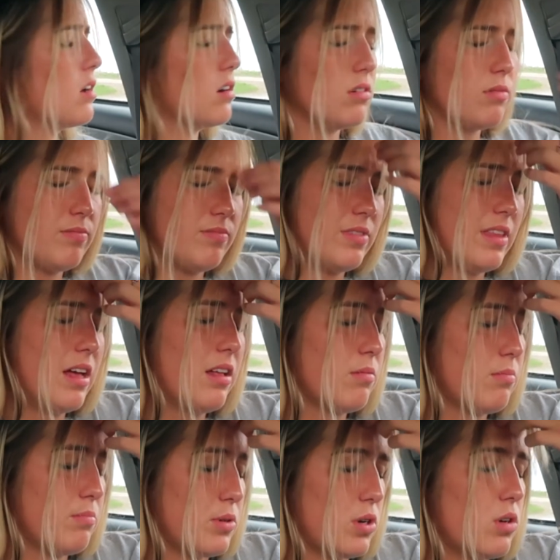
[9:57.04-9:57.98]
Oh,
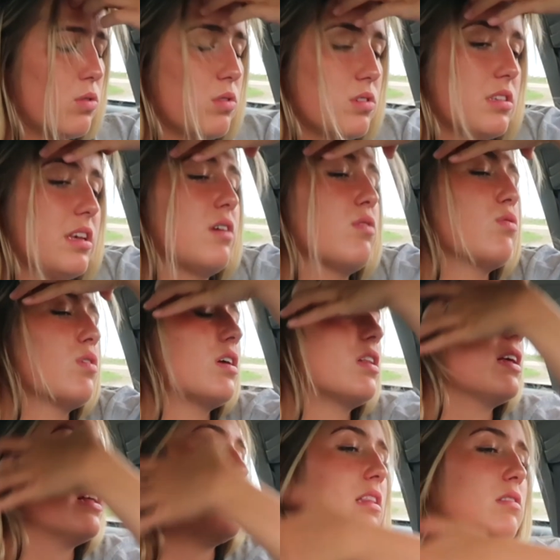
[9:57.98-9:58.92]
that bird was like
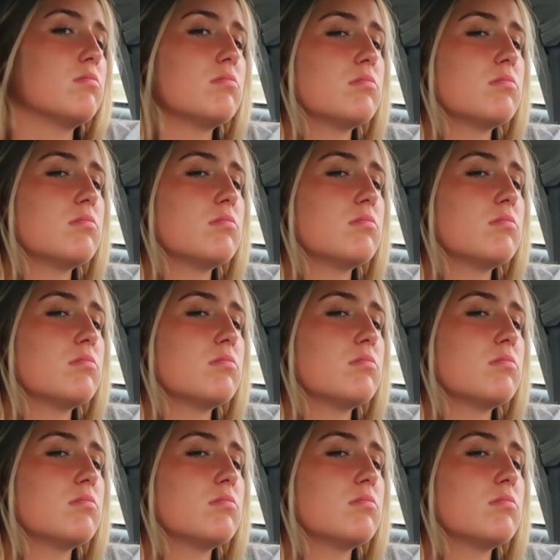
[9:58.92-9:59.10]
really.